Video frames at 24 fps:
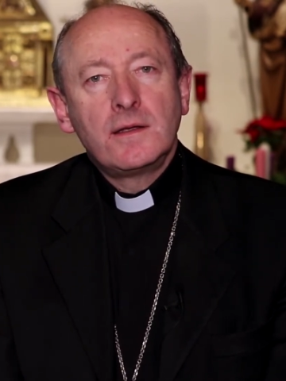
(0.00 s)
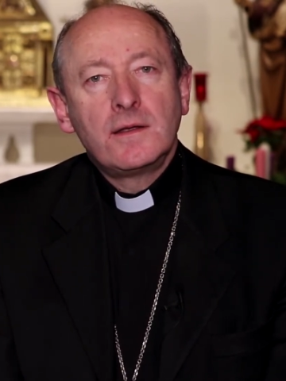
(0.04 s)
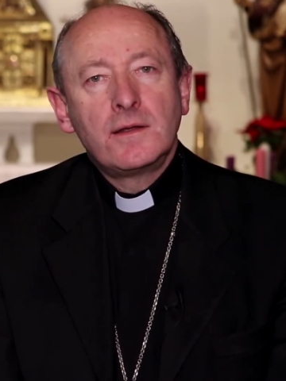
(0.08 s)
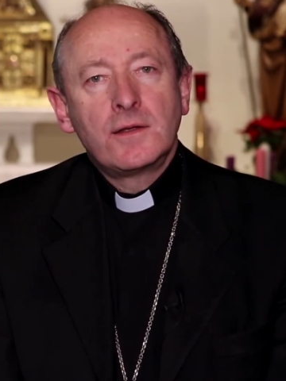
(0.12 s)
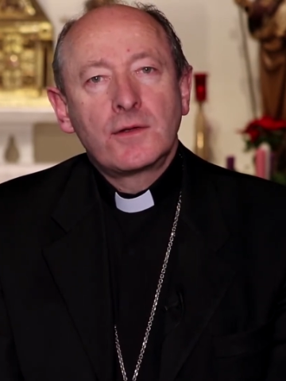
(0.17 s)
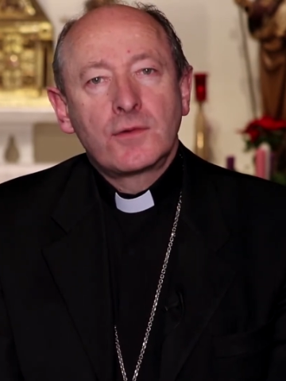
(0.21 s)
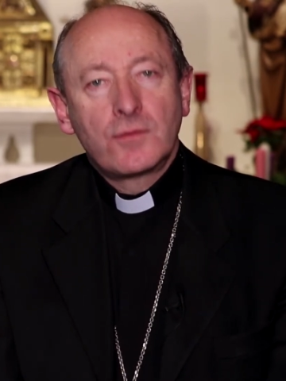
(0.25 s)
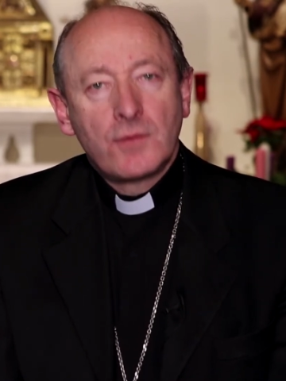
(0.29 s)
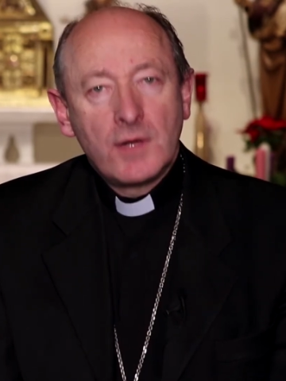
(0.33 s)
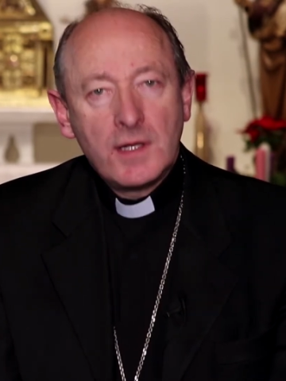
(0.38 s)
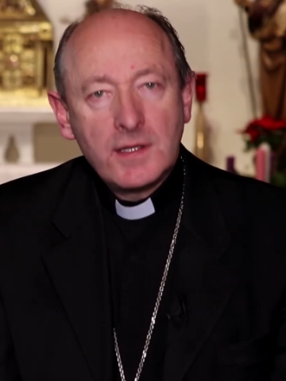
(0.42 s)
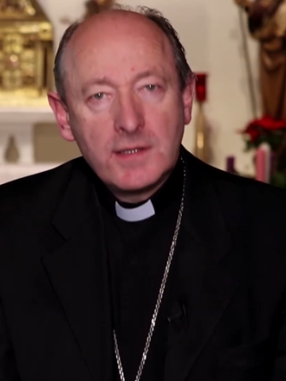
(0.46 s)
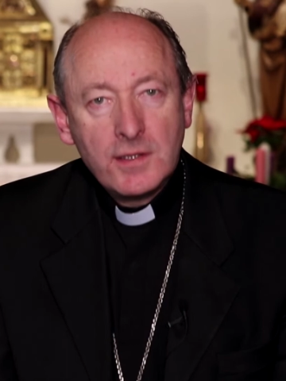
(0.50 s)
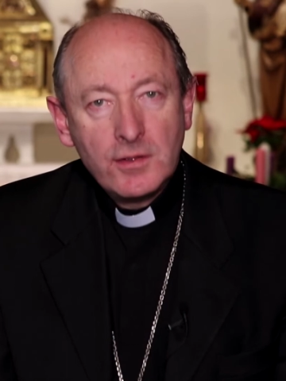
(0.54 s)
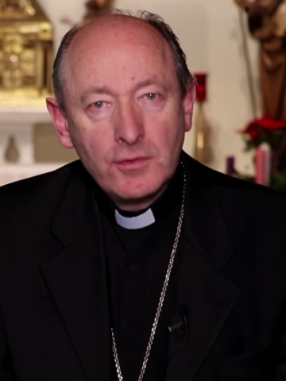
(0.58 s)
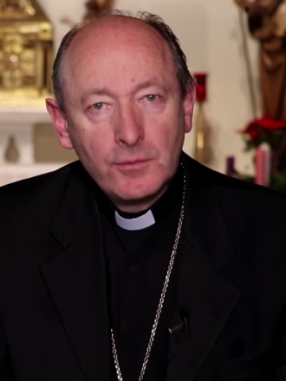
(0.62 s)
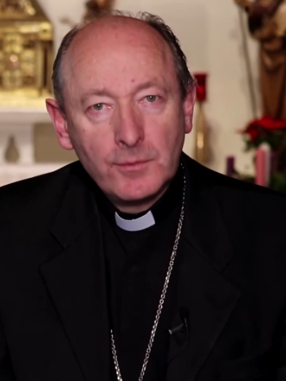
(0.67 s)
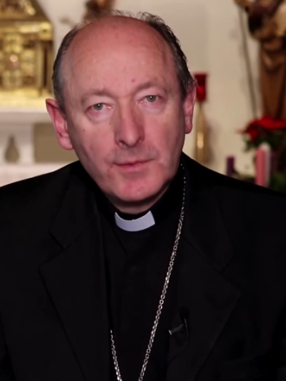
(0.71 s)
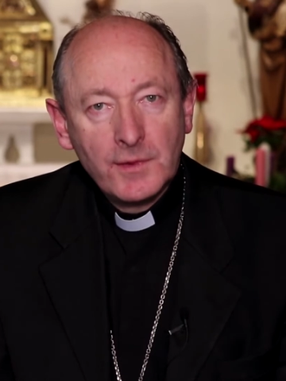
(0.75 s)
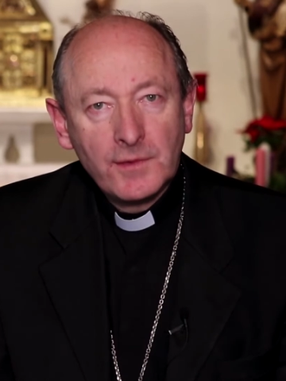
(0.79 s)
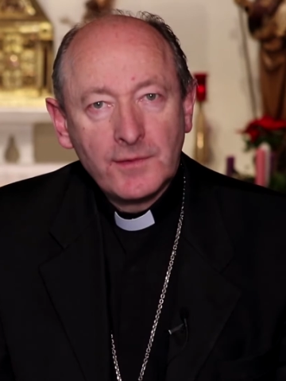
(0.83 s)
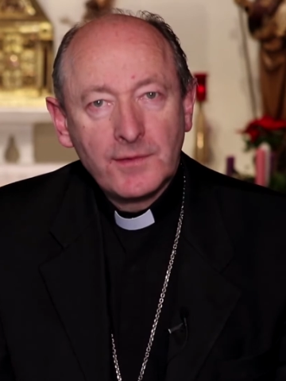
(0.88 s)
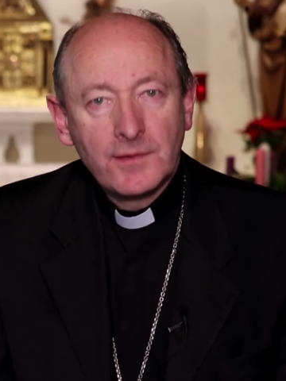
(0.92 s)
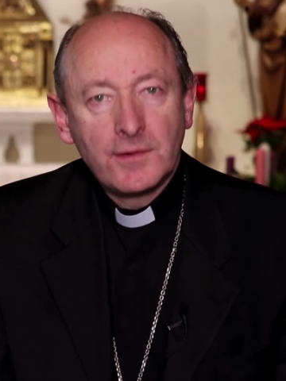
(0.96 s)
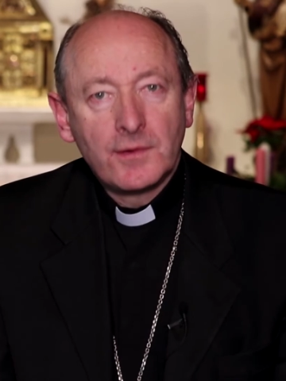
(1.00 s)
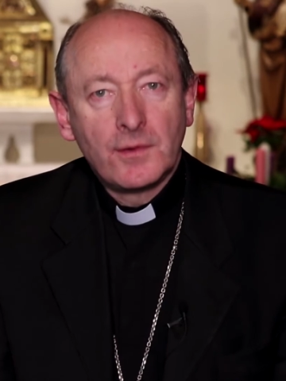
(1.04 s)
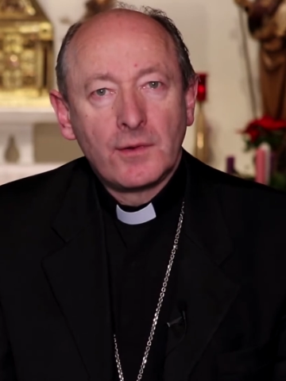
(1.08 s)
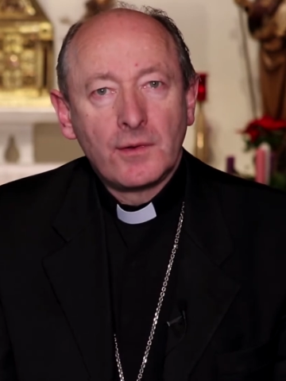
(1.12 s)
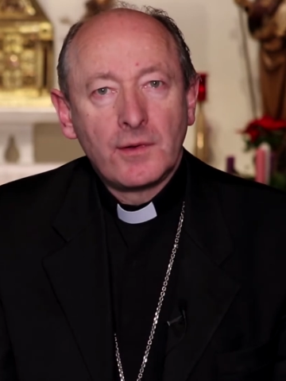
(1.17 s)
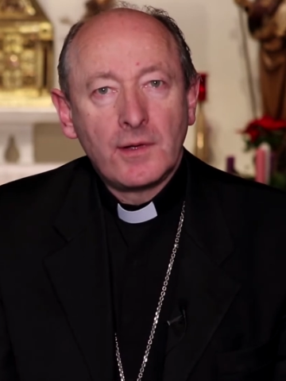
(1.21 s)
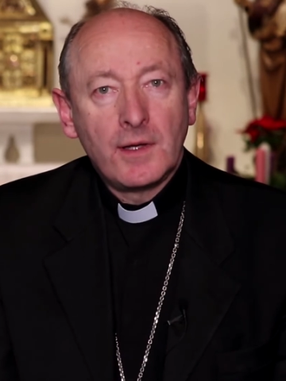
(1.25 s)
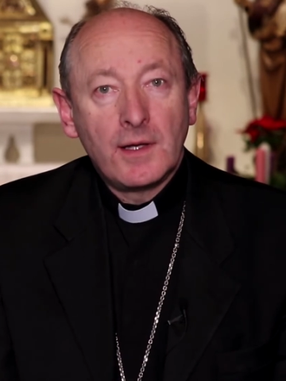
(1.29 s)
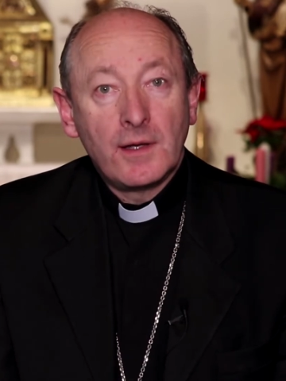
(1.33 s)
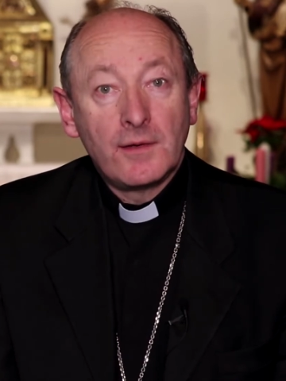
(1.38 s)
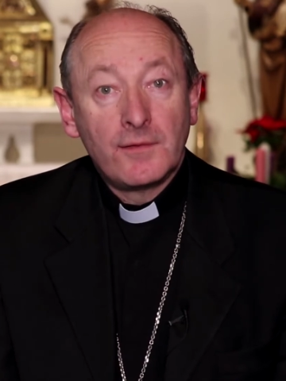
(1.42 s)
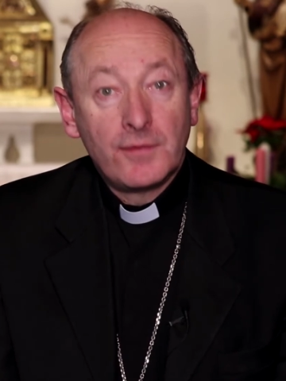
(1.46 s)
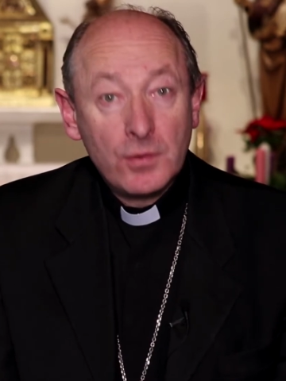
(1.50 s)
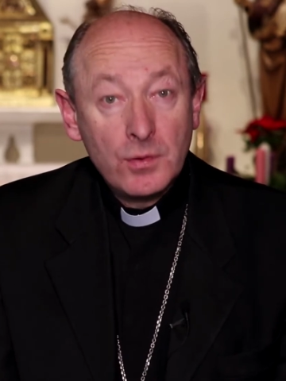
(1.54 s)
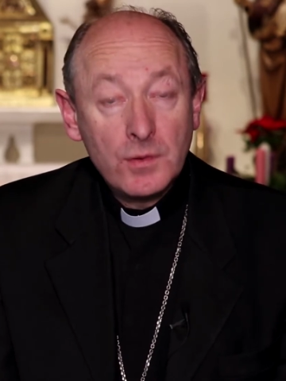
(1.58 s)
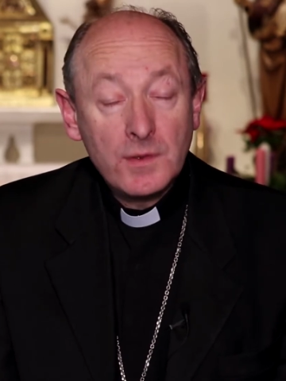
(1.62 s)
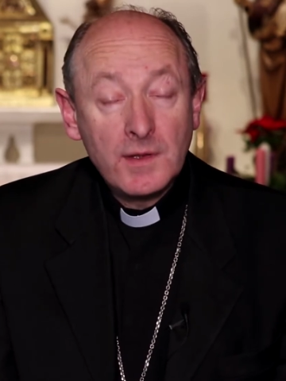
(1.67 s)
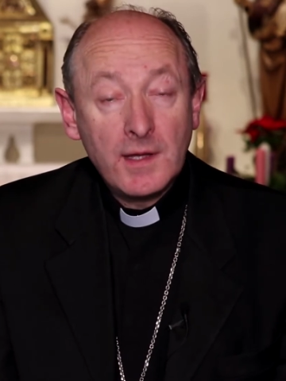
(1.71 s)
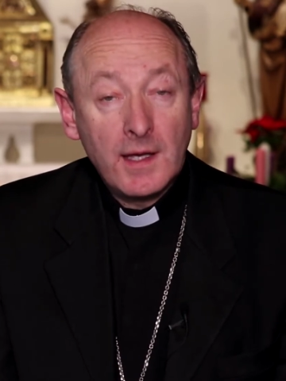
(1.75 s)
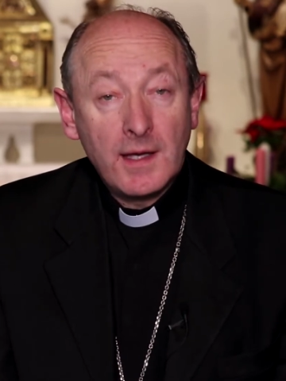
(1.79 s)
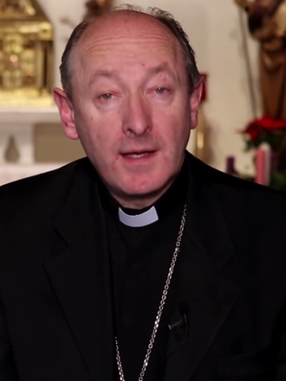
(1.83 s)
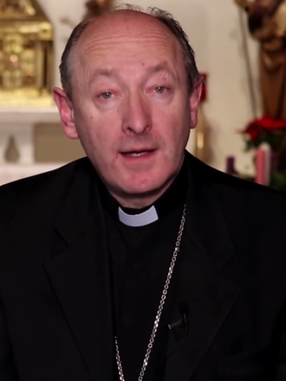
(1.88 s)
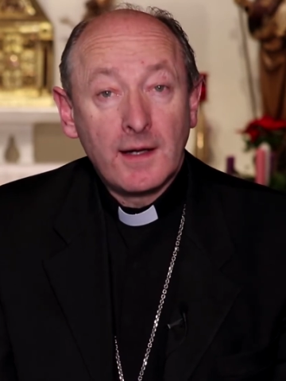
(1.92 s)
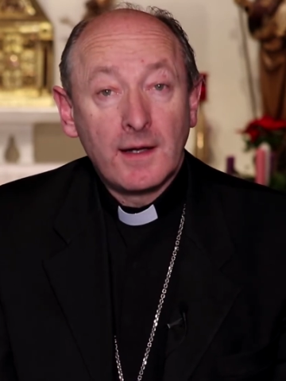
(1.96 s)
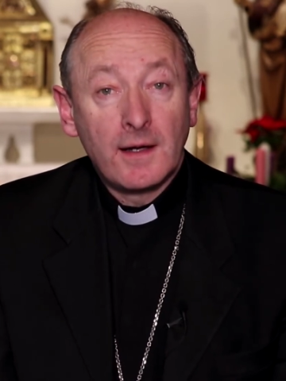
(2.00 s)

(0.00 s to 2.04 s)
the great human story of who they